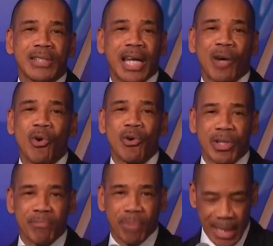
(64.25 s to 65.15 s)
is that I
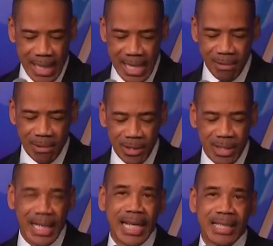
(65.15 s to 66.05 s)
won't complain,
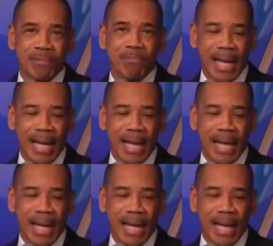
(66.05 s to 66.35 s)
good days and